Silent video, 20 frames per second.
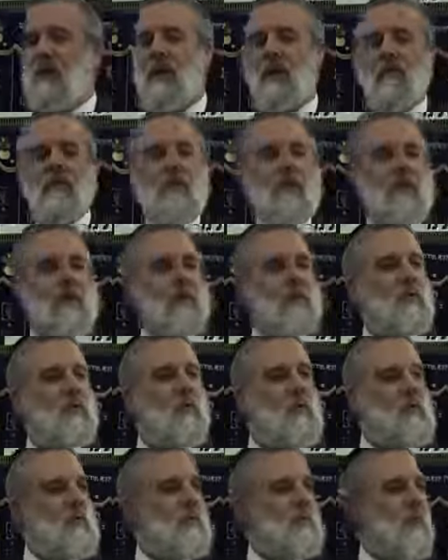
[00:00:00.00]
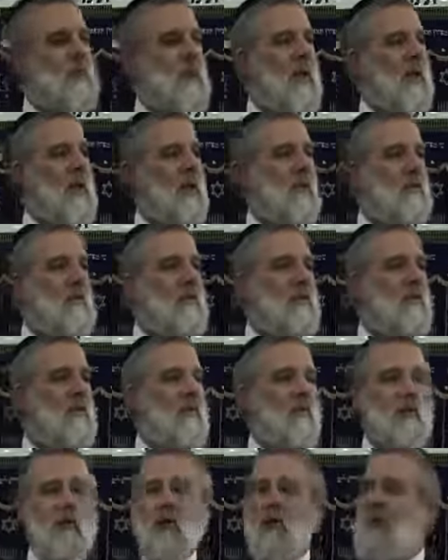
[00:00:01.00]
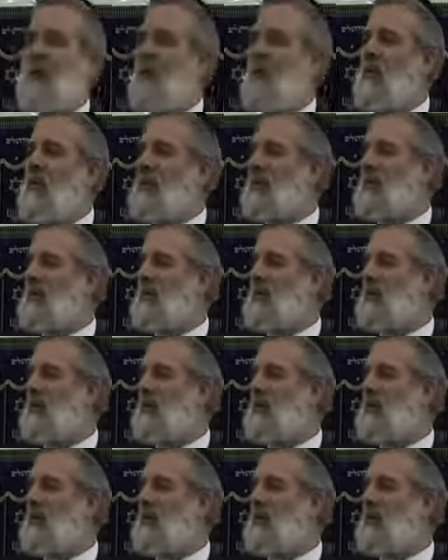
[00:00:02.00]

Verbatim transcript: Now, because it was a plague, nobody wanted